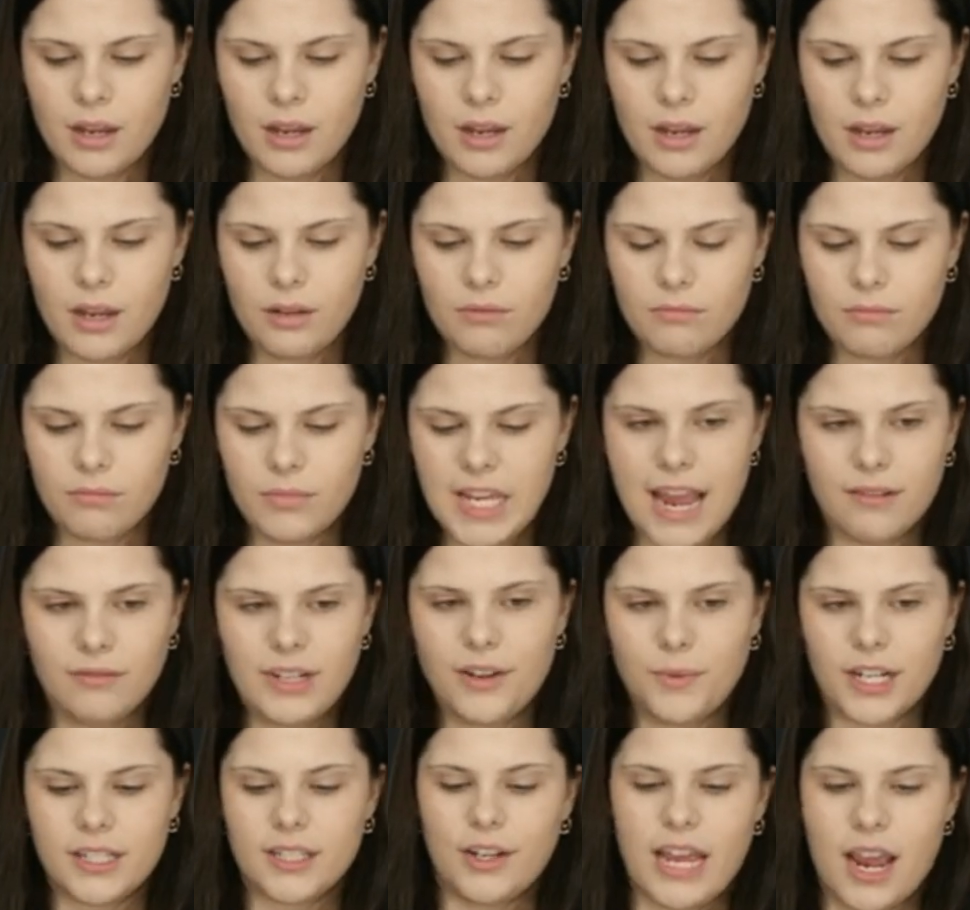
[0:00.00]
The
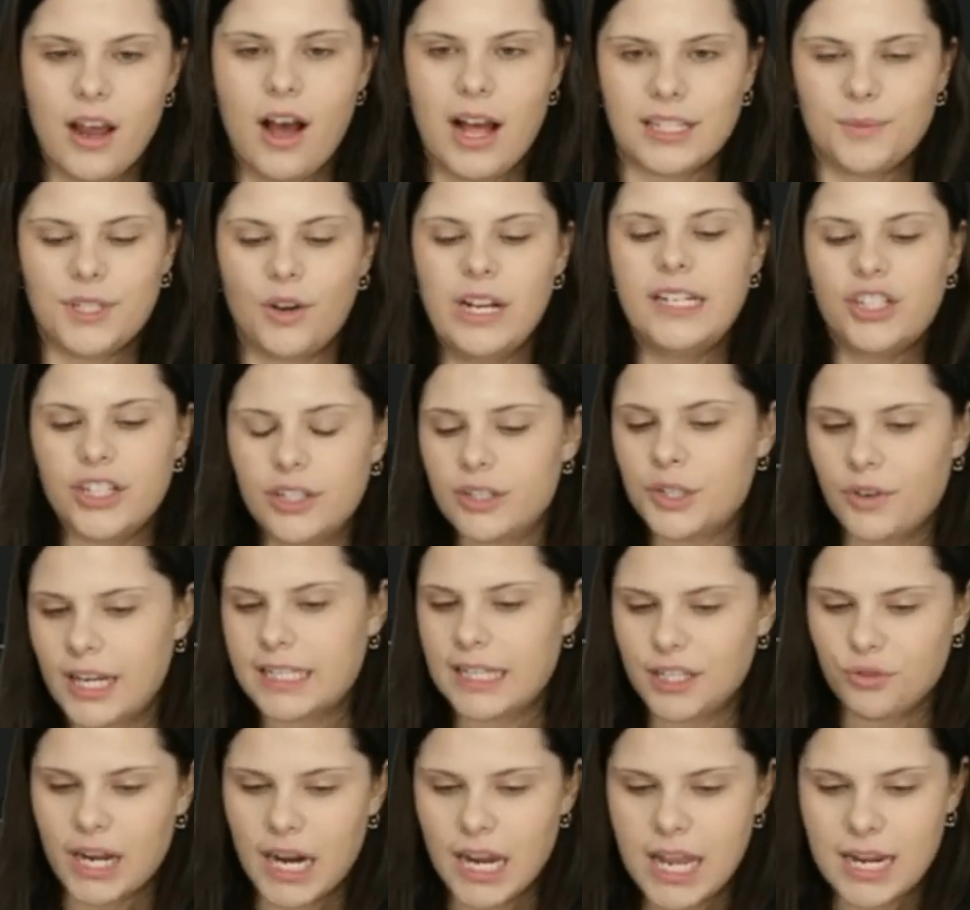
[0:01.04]
lecture
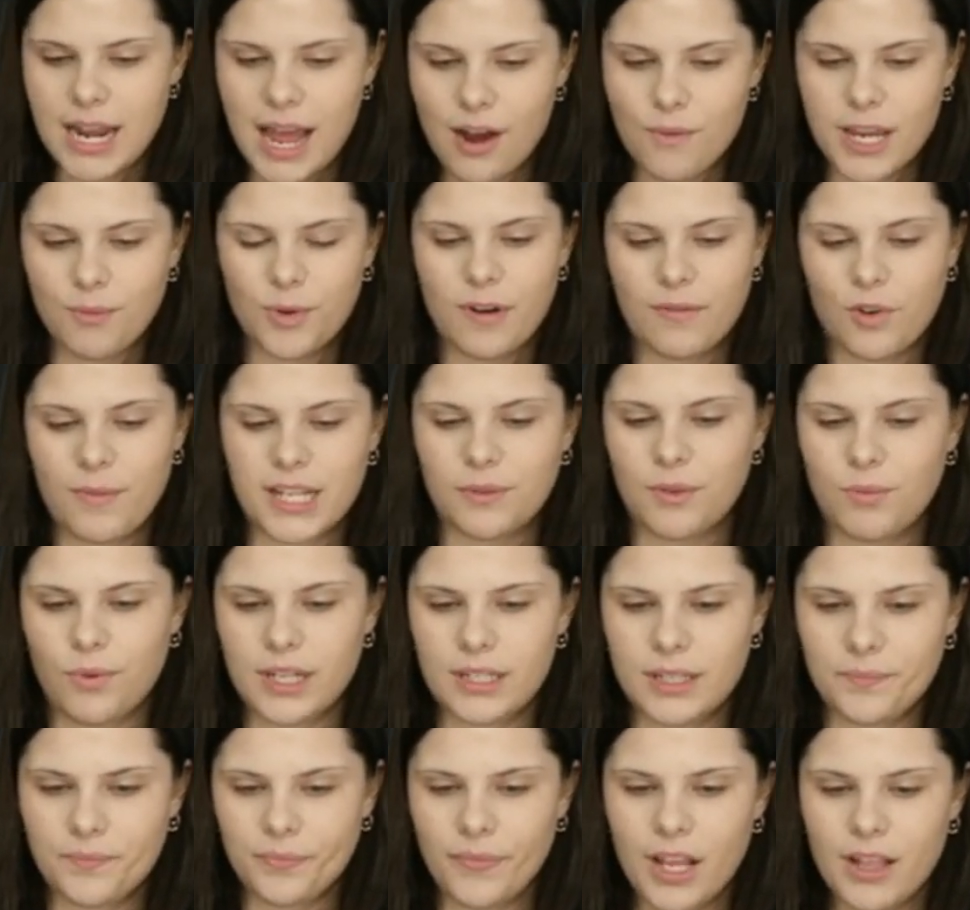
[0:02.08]
challenges us
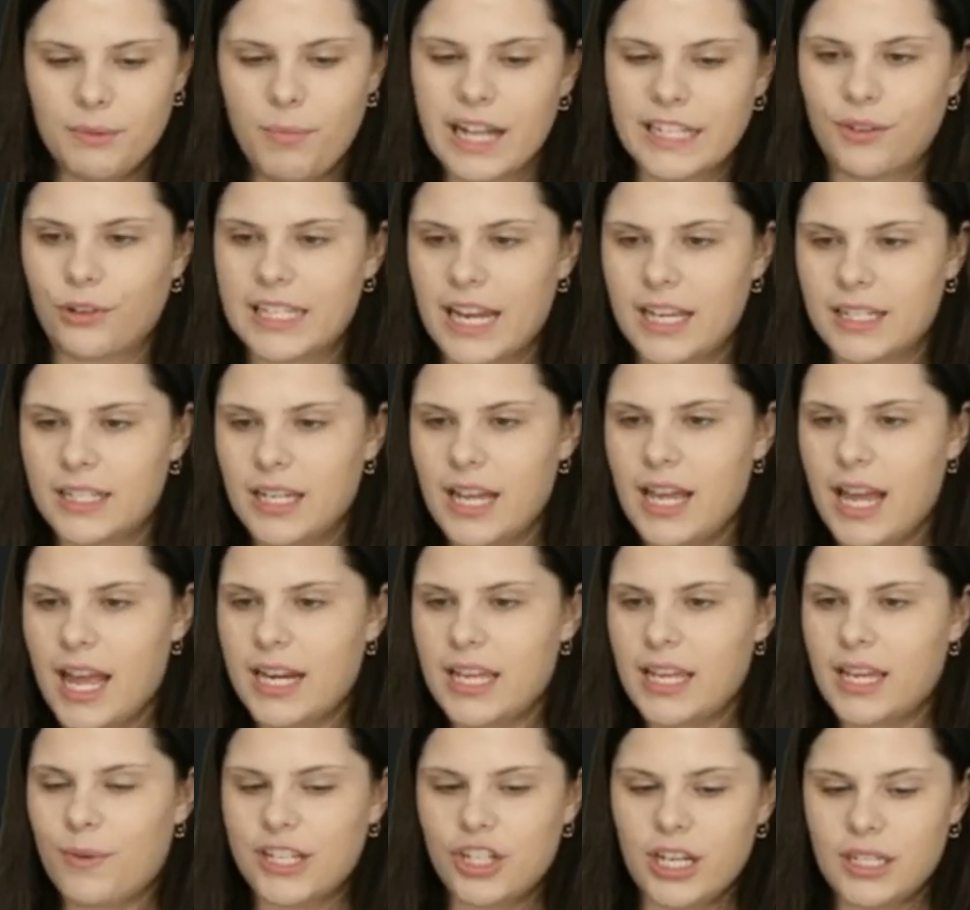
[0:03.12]
to actually take it a
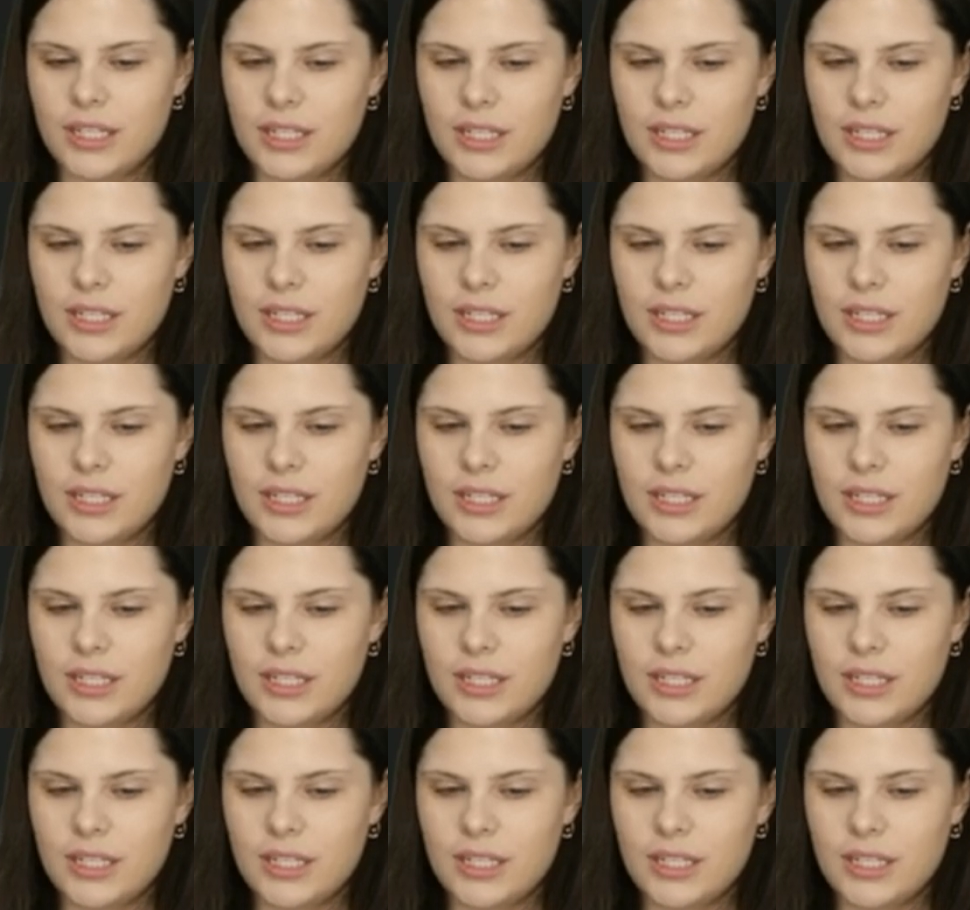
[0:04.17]
step